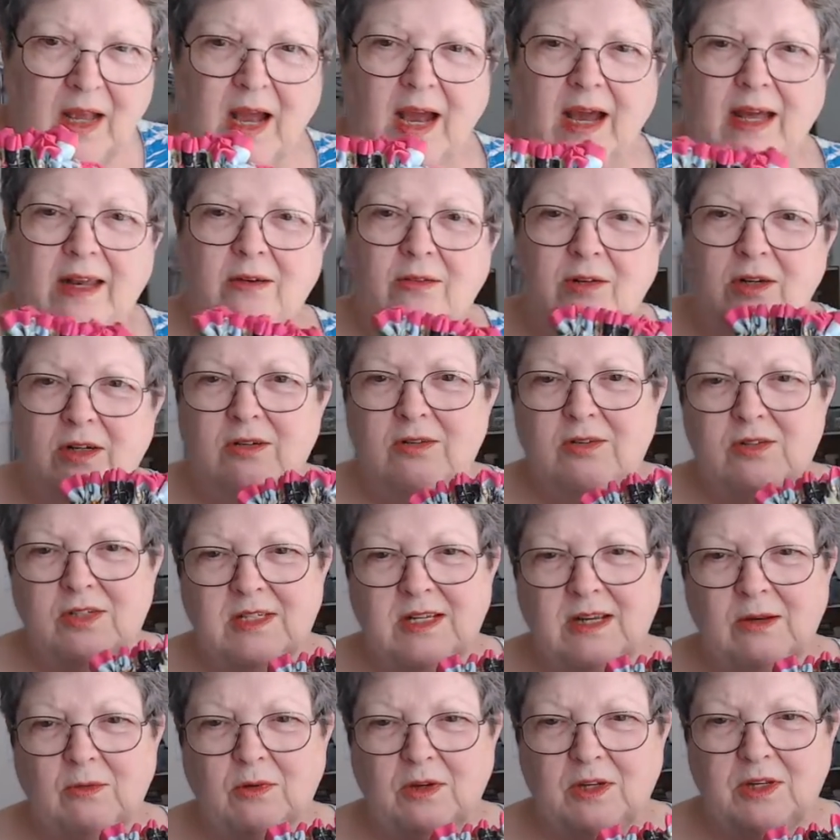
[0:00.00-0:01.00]
I don't
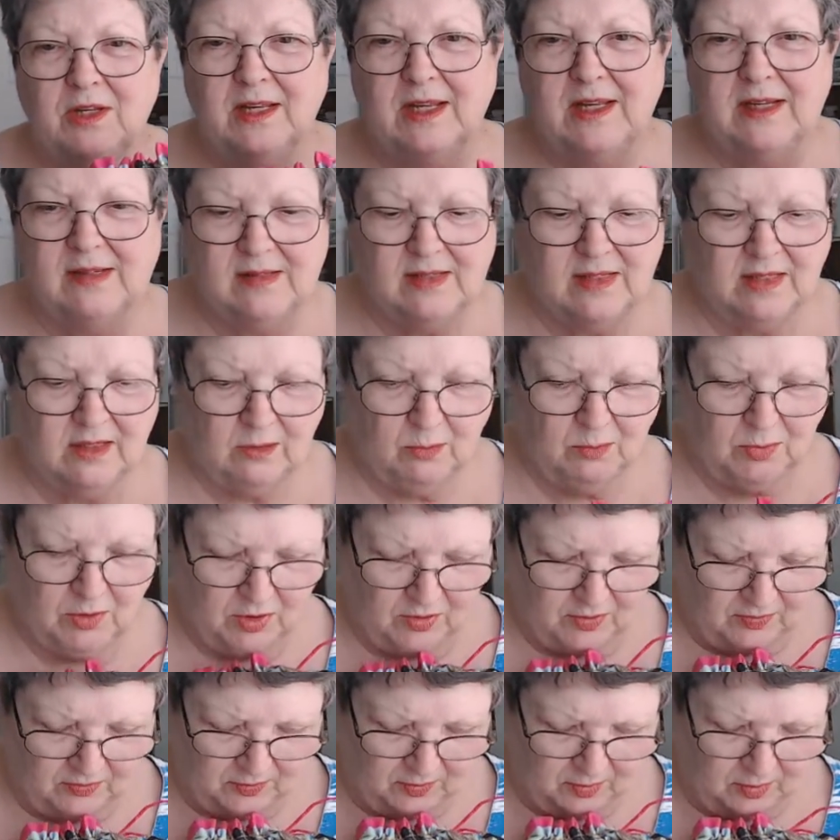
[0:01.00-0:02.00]
understand why you can't see the
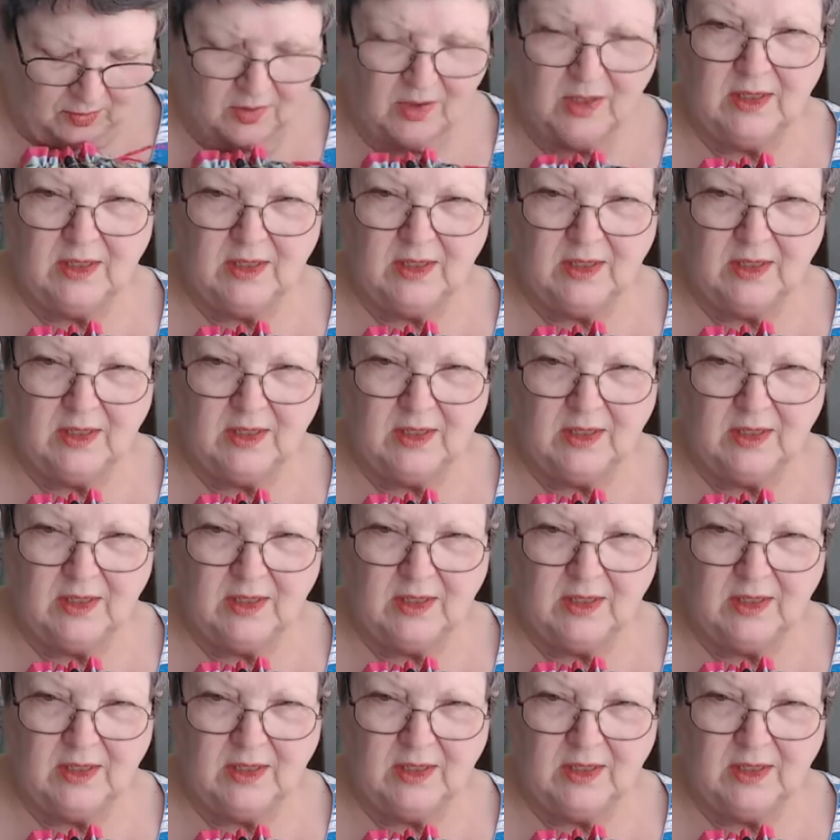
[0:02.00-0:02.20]
beautiful